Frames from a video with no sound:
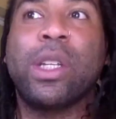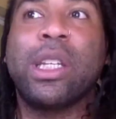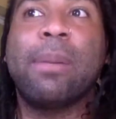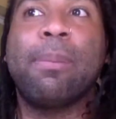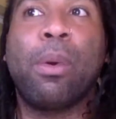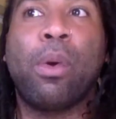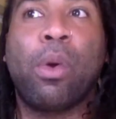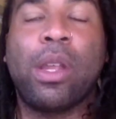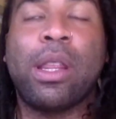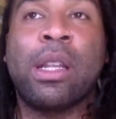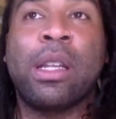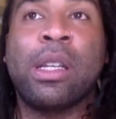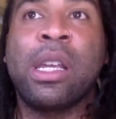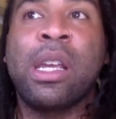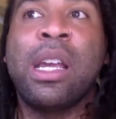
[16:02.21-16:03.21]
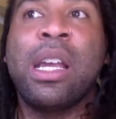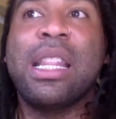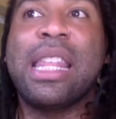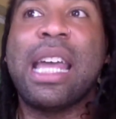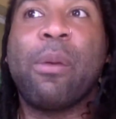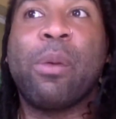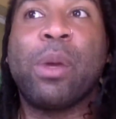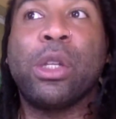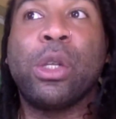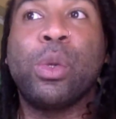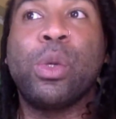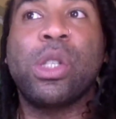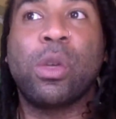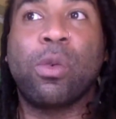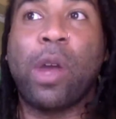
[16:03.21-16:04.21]
important that we
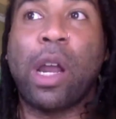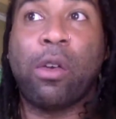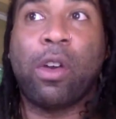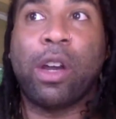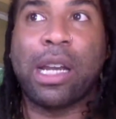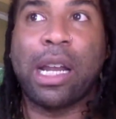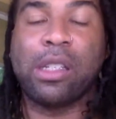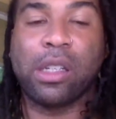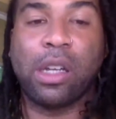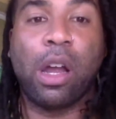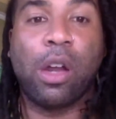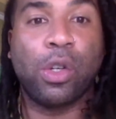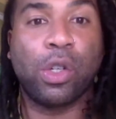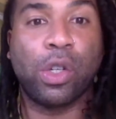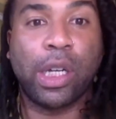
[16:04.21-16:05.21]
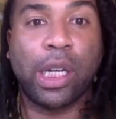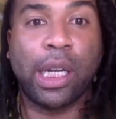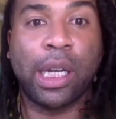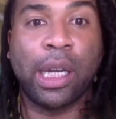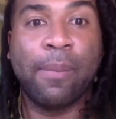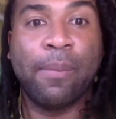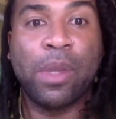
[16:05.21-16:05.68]
lose the rhetoric as a country